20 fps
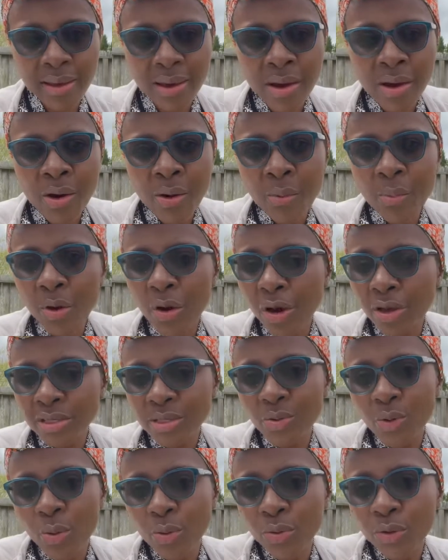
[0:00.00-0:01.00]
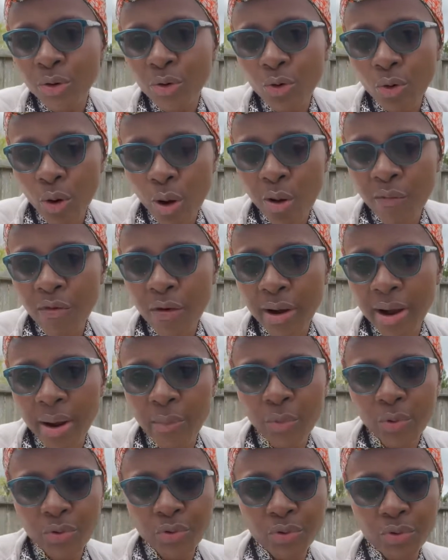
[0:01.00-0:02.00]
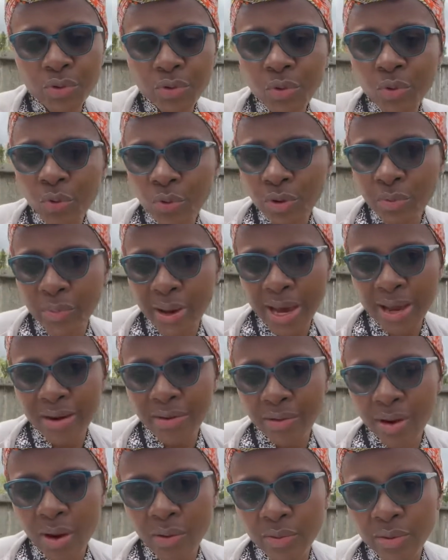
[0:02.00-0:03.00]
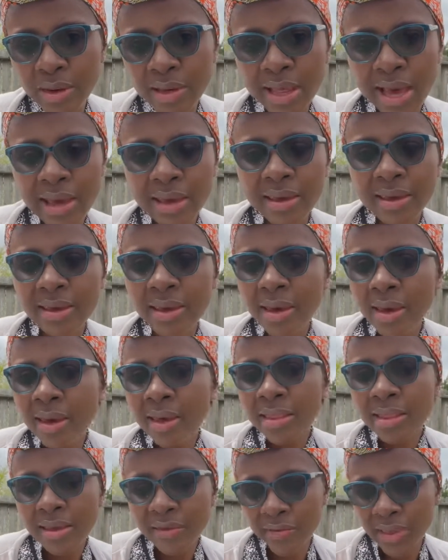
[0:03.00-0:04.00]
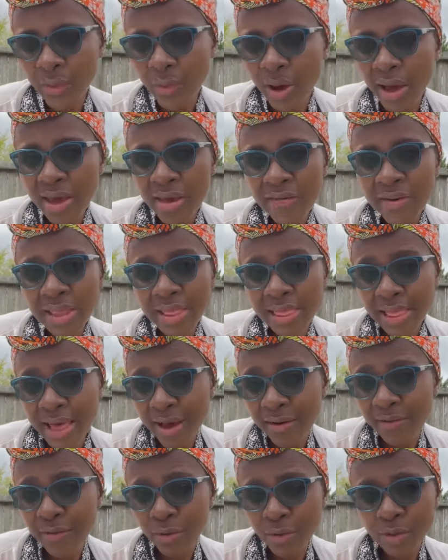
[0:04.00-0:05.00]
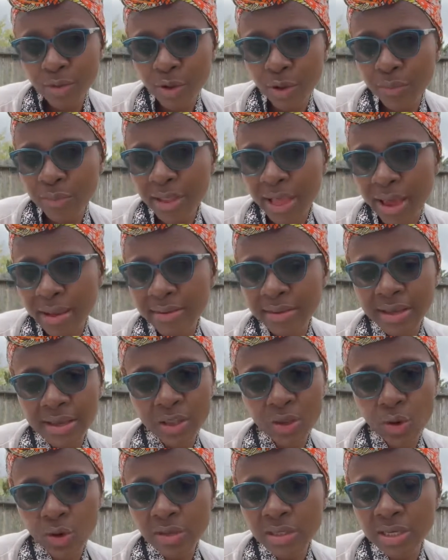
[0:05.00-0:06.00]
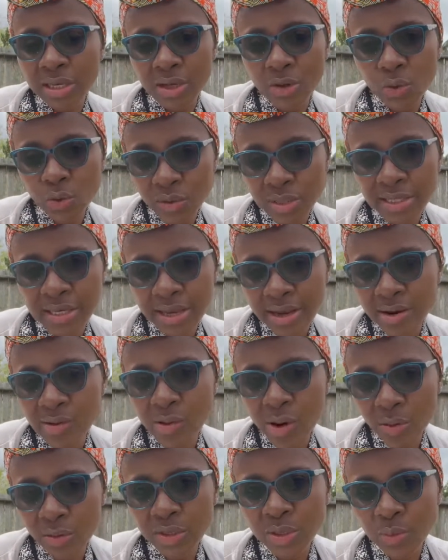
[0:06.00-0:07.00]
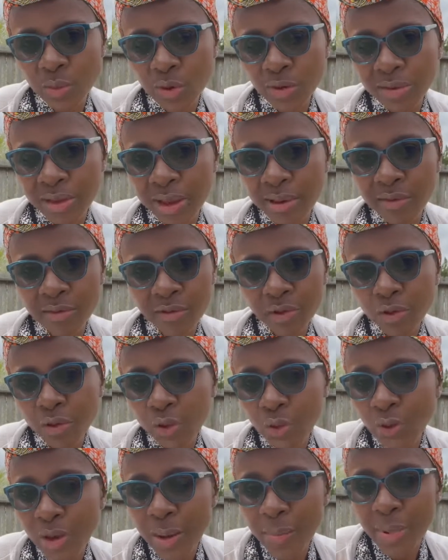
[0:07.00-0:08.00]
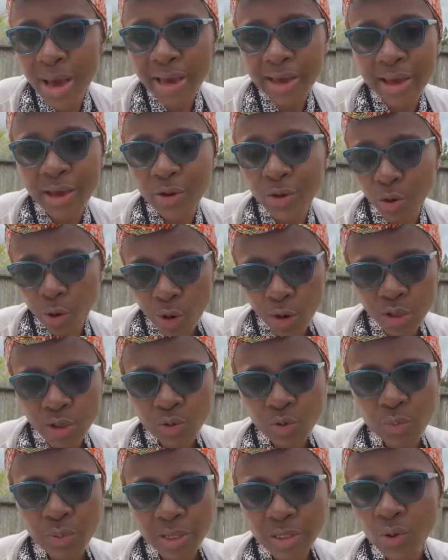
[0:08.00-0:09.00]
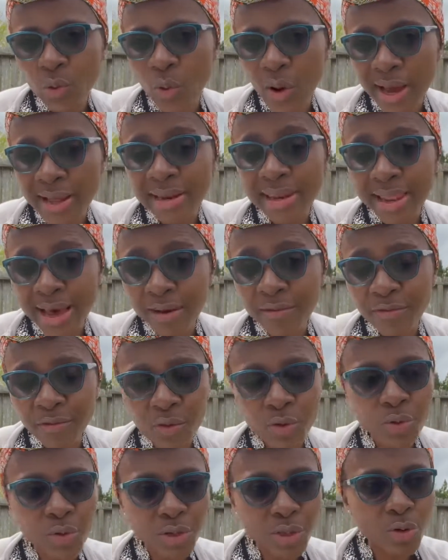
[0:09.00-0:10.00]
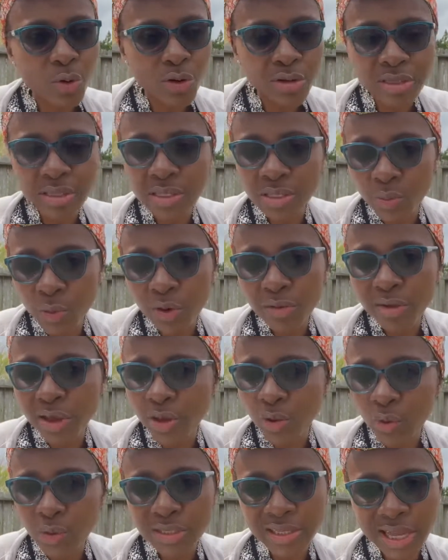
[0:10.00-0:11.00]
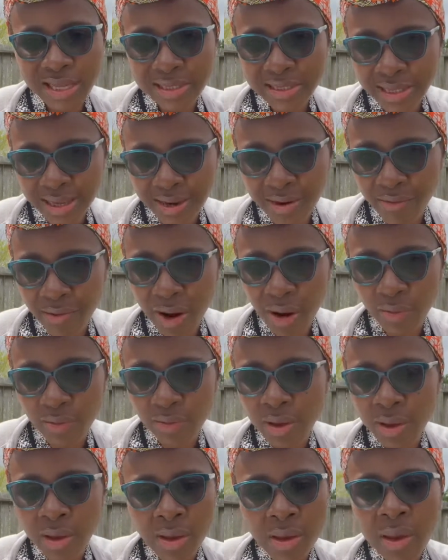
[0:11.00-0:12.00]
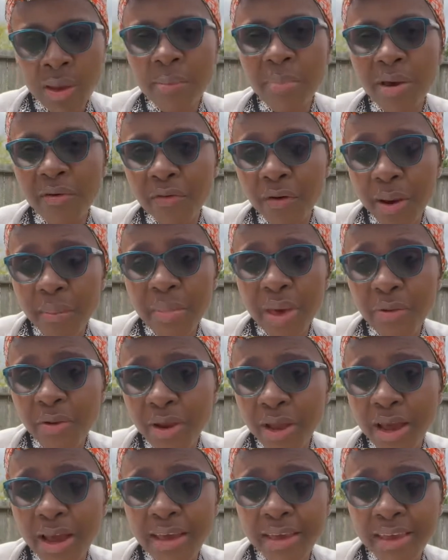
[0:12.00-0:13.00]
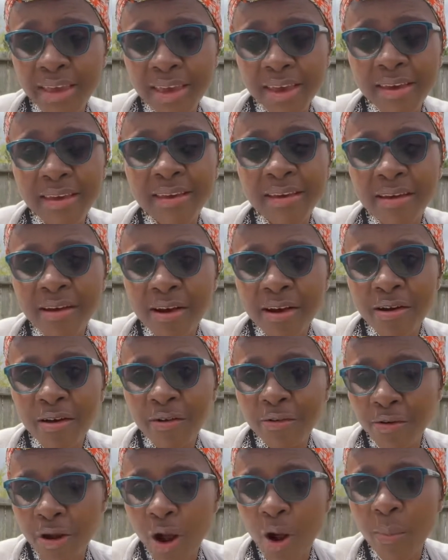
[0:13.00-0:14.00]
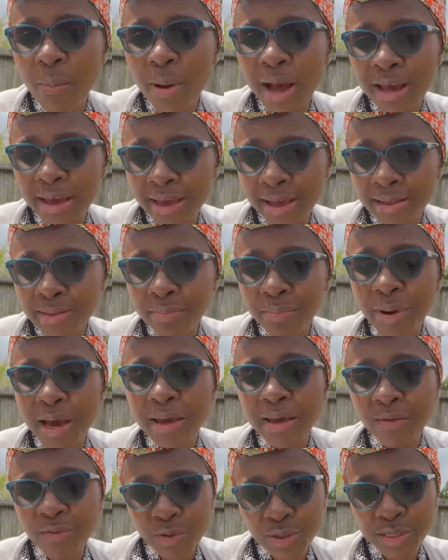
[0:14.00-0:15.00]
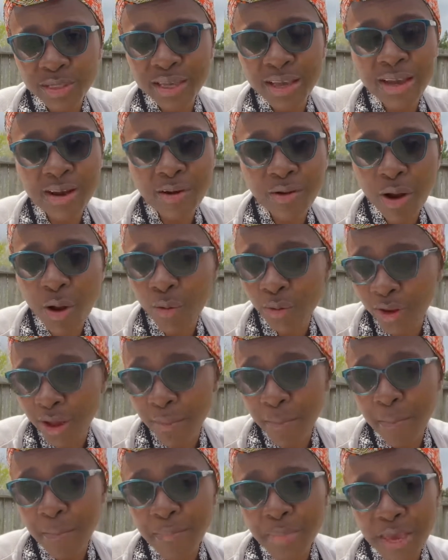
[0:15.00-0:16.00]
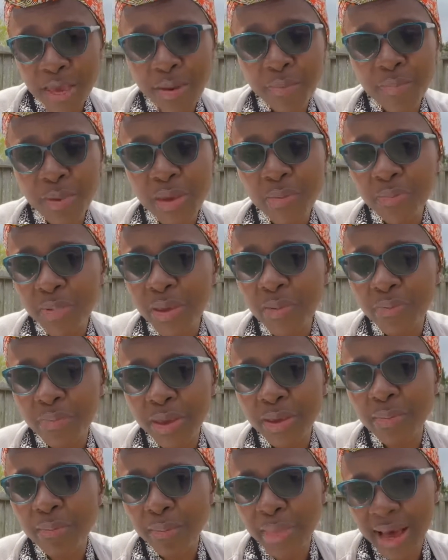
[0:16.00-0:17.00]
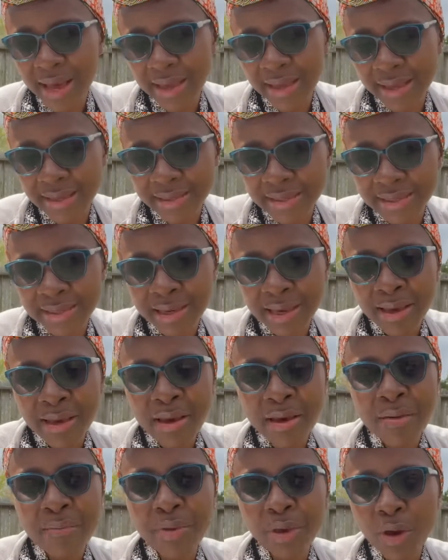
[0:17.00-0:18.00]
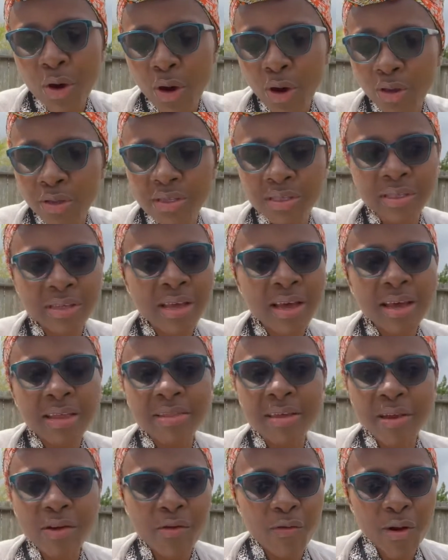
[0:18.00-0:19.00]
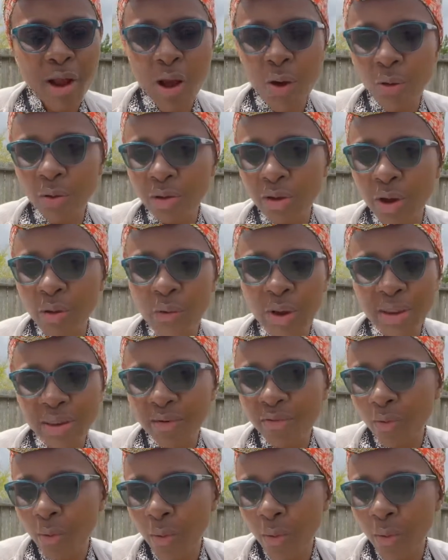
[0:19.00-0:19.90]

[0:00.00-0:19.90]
because when we grow up for Cameroon, who the buy ground? Like if they won't even laugh you, sometimes they talk say you sell ground small time. If you do your market, you do hustle, person won't laugh you with talk say small time, you start sell ground. But for America here, ground market for sell ground are big market, because the ground the way they for our